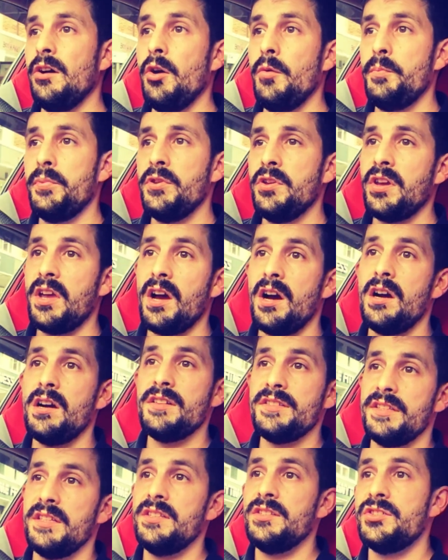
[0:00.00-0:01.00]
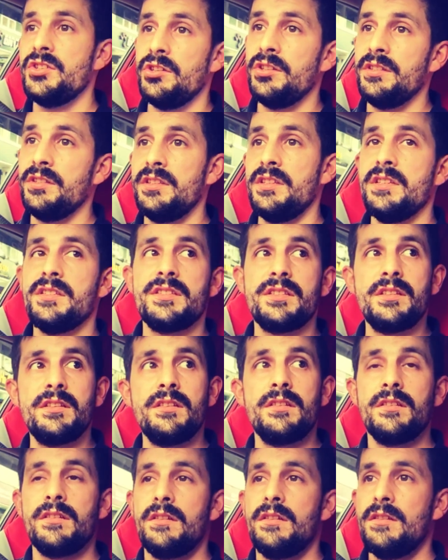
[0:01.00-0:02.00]
hope you guys enjoyed this
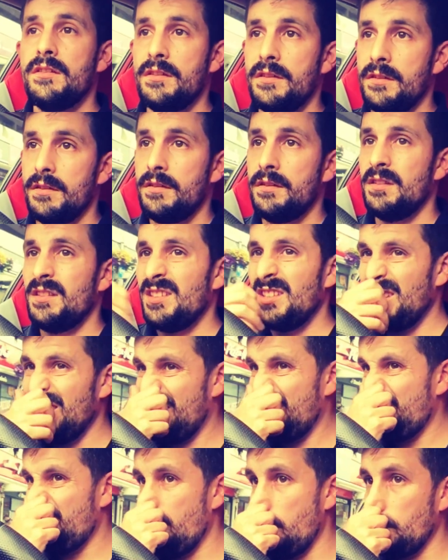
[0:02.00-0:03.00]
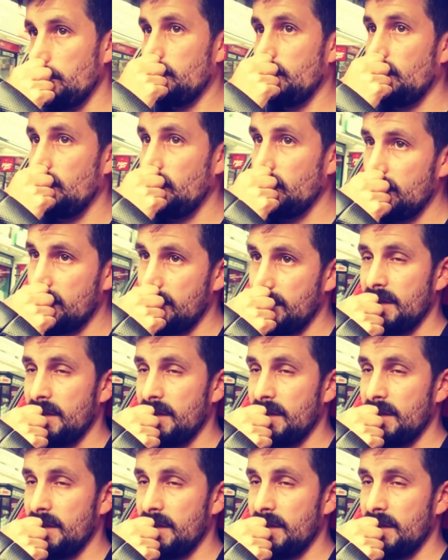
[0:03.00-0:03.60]
road talk.